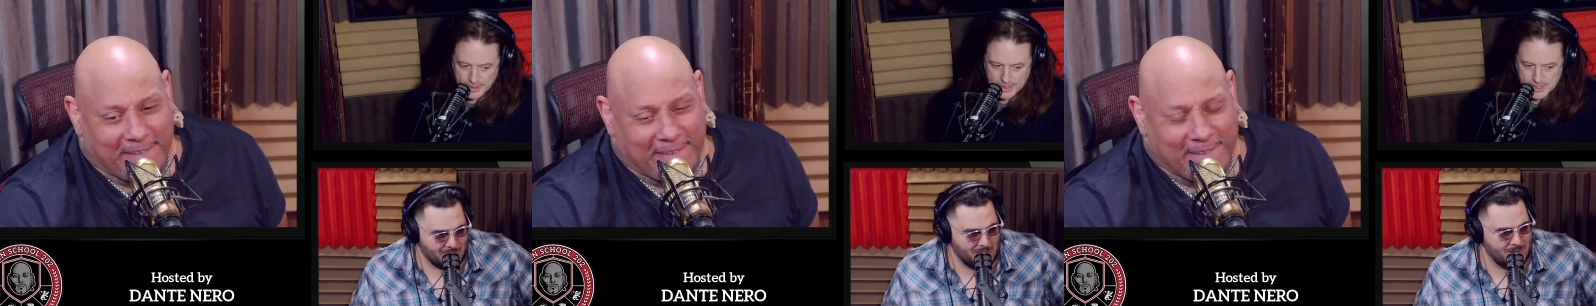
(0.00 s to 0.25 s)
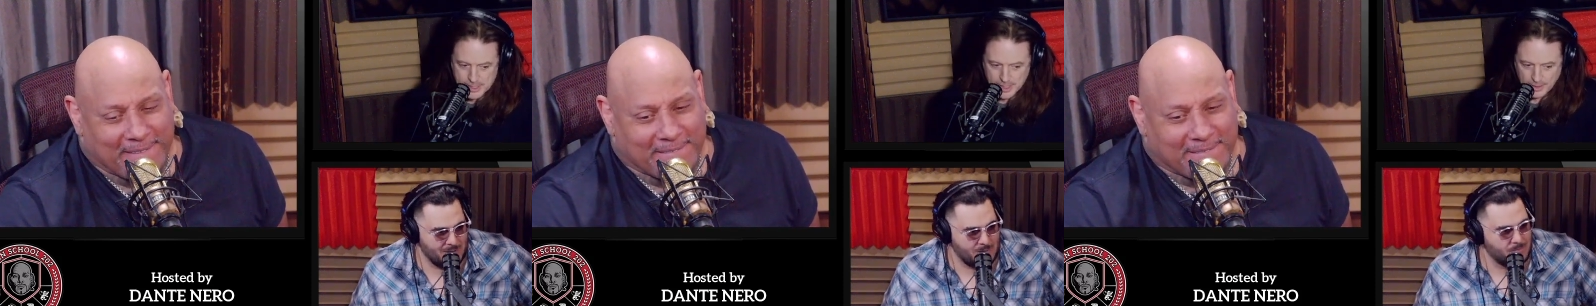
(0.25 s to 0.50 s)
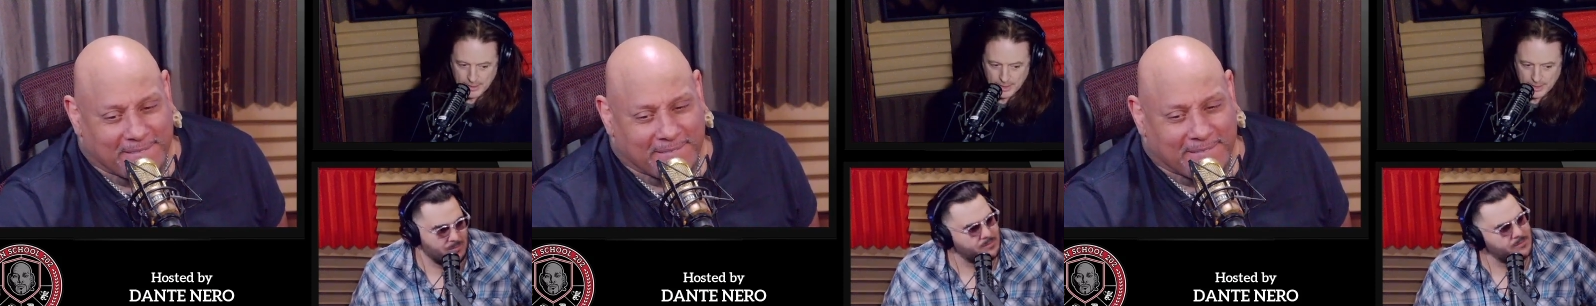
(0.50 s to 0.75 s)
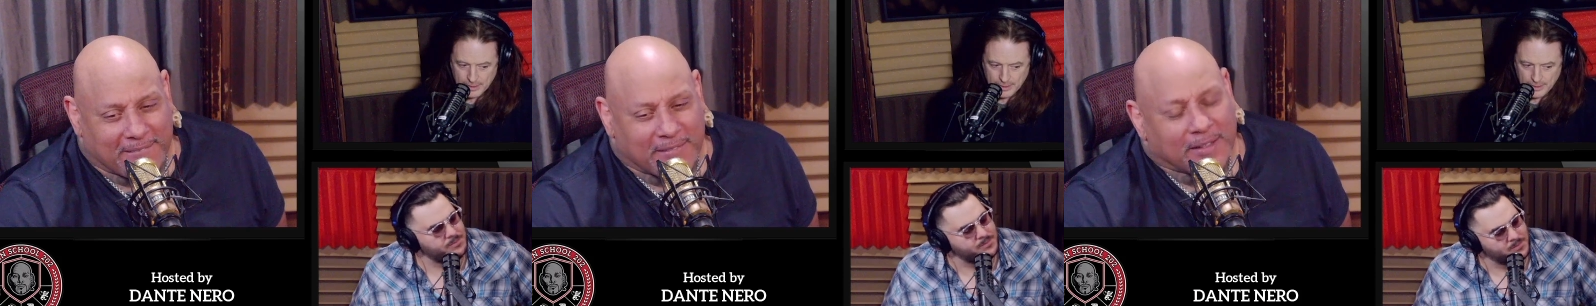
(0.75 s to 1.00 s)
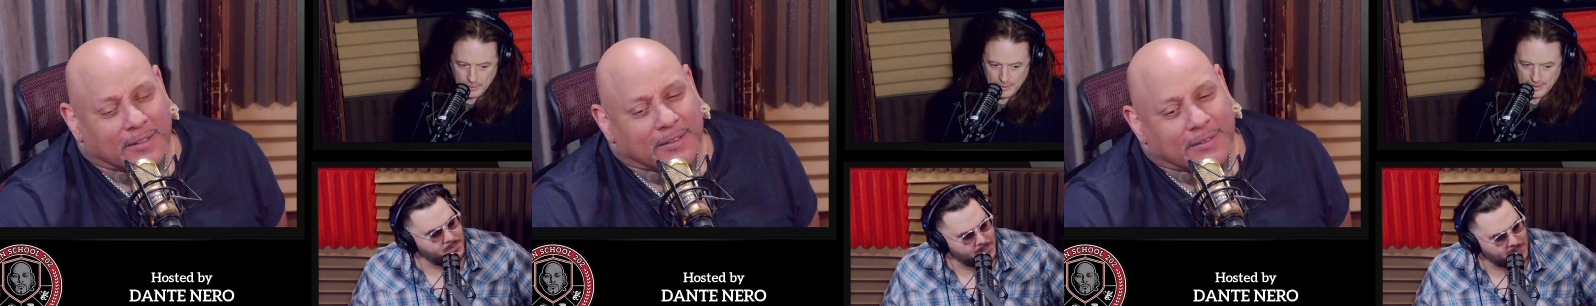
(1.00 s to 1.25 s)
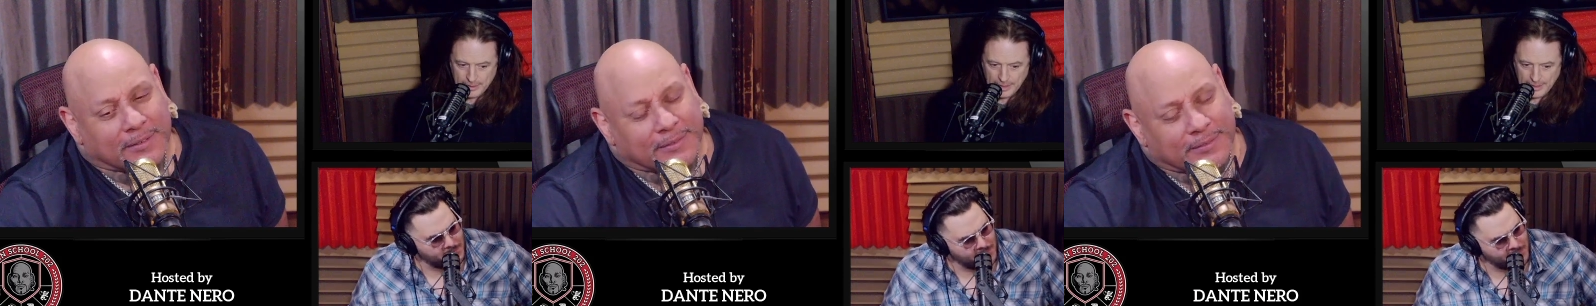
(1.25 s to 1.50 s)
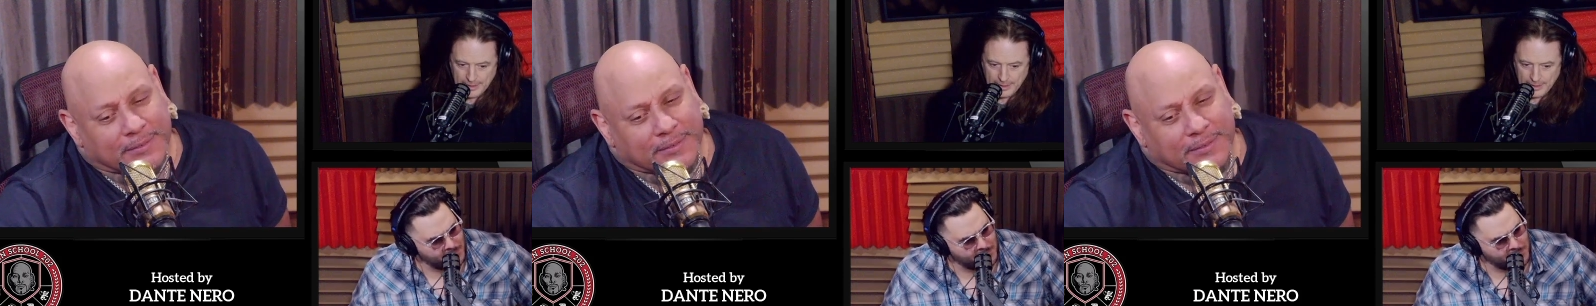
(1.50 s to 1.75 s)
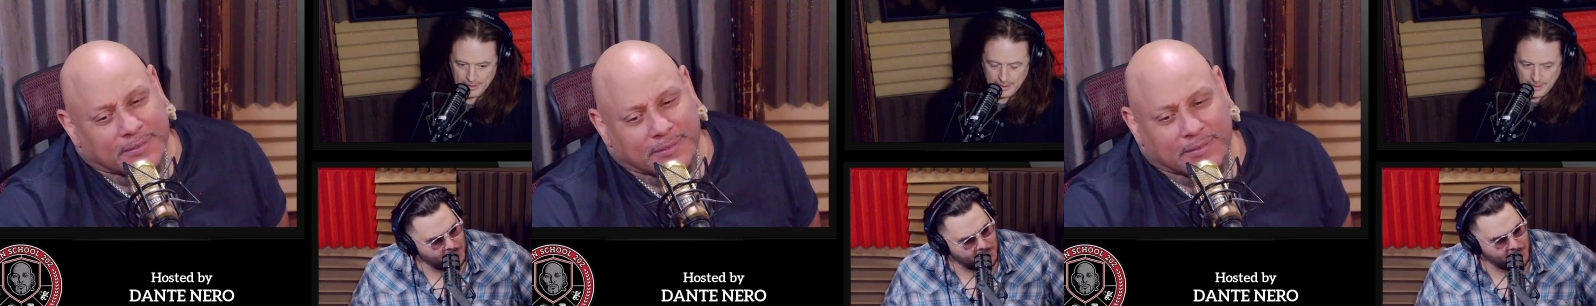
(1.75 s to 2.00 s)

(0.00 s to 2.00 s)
Speaker 1: And this is how you know, like I